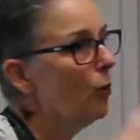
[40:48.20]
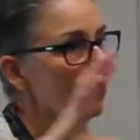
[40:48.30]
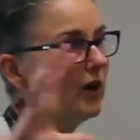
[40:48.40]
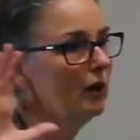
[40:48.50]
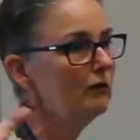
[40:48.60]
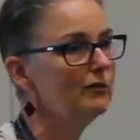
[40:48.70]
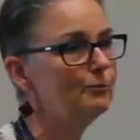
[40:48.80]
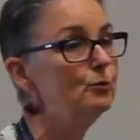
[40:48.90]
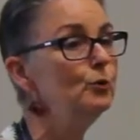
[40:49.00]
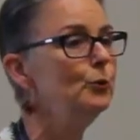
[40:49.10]
all the colour
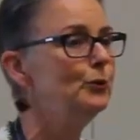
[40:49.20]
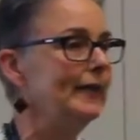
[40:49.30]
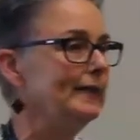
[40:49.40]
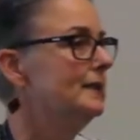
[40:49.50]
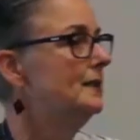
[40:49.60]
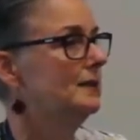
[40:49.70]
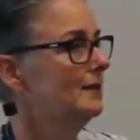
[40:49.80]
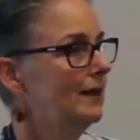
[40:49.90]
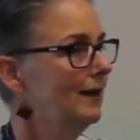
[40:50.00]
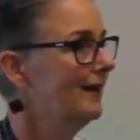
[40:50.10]
of bruises.
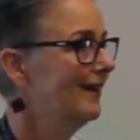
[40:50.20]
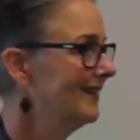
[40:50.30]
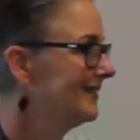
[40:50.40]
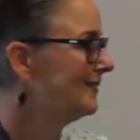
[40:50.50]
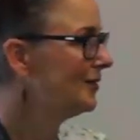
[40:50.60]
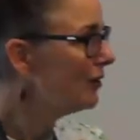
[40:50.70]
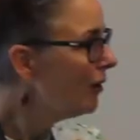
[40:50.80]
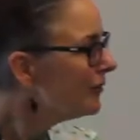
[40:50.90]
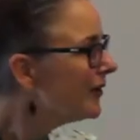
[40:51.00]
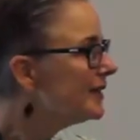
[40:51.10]
So there's a
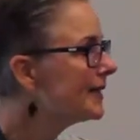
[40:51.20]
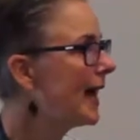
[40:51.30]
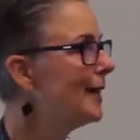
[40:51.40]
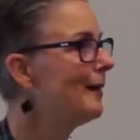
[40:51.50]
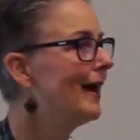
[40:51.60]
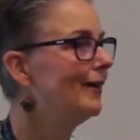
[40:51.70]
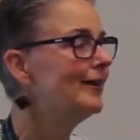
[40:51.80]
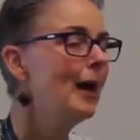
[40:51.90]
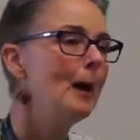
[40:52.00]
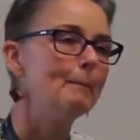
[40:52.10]
lot of things came
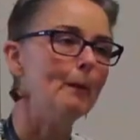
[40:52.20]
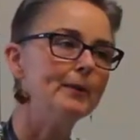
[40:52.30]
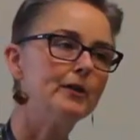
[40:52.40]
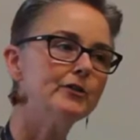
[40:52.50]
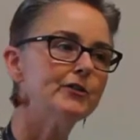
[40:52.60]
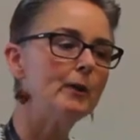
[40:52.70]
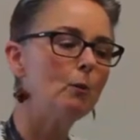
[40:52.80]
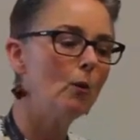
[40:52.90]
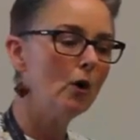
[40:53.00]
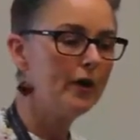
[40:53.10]
out. But because they
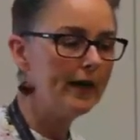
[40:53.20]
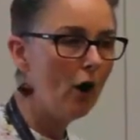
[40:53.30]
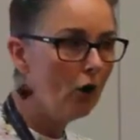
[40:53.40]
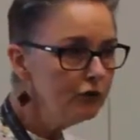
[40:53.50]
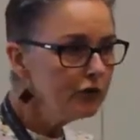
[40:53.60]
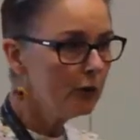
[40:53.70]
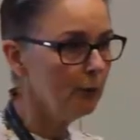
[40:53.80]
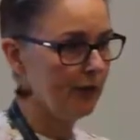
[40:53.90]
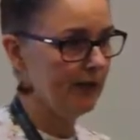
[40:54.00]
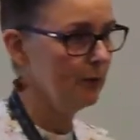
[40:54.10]
were working on
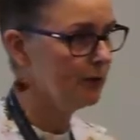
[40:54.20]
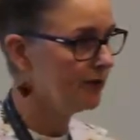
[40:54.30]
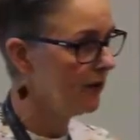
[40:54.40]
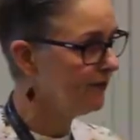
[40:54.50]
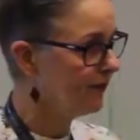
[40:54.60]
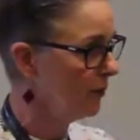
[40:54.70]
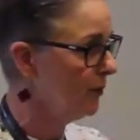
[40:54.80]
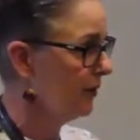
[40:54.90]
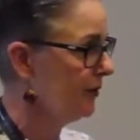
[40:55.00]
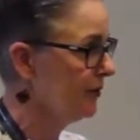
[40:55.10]
something that was a very
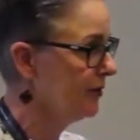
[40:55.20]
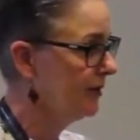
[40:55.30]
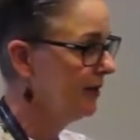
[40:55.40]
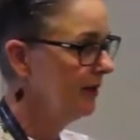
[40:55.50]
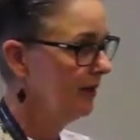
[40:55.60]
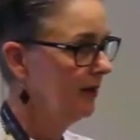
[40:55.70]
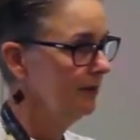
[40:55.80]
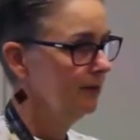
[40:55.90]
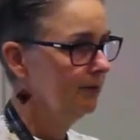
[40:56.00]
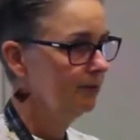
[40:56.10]
focused
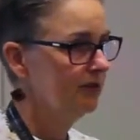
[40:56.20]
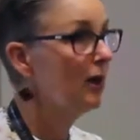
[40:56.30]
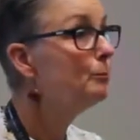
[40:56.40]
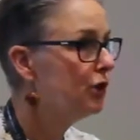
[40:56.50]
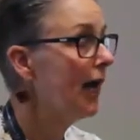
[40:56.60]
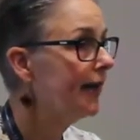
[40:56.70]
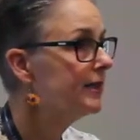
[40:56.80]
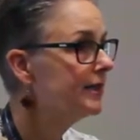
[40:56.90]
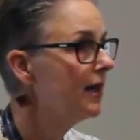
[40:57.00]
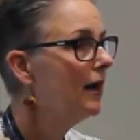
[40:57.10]

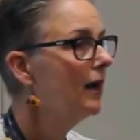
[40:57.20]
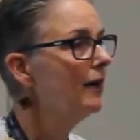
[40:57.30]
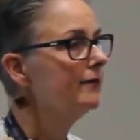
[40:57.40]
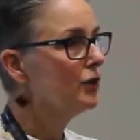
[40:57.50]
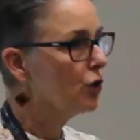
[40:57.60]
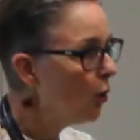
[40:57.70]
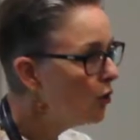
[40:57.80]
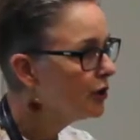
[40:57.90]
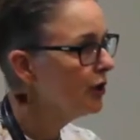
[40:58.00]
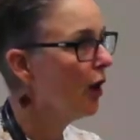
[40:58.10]
subject, they
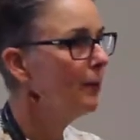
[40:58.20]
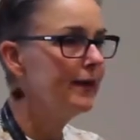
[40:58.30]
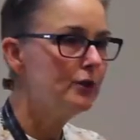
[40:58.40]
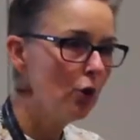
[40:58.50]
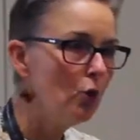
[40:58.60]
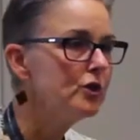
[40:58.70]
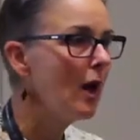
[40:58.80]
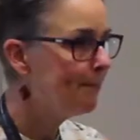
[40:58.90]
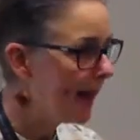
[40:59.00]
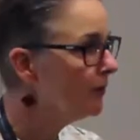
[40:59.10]
talked a lot, but they talked
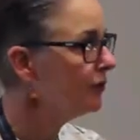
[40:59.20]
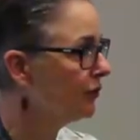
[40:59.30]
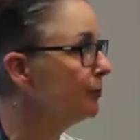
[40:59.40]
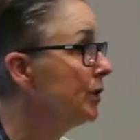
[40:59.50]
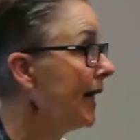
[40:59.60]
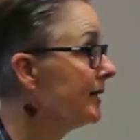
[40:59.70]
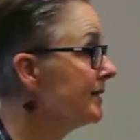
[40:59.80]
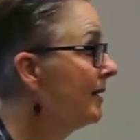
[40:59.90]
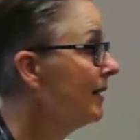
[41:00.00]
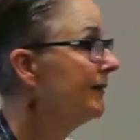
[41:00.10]
about the
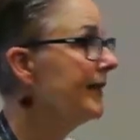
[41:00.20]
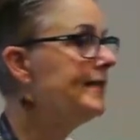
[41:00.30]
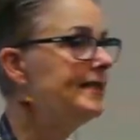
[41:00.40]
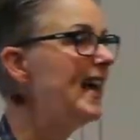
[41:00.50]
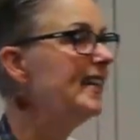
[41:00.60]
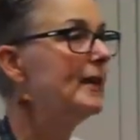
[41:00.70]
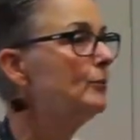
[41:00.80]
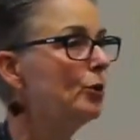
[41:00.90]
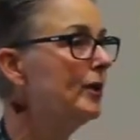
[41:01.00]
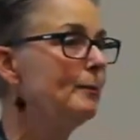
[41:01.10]
subject. They didn't end
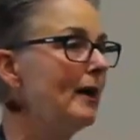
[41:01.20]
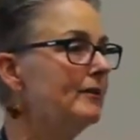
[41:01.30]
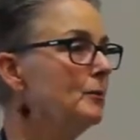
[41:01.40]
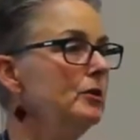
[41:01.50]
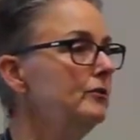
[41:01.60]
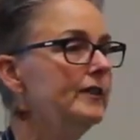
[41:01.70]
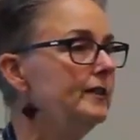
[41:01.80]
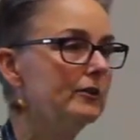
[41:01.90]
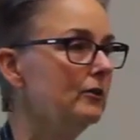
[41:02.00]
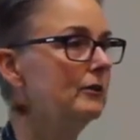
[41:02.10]
up talking about the
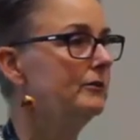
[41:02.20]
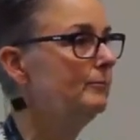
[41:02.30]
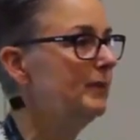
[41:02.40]
movies or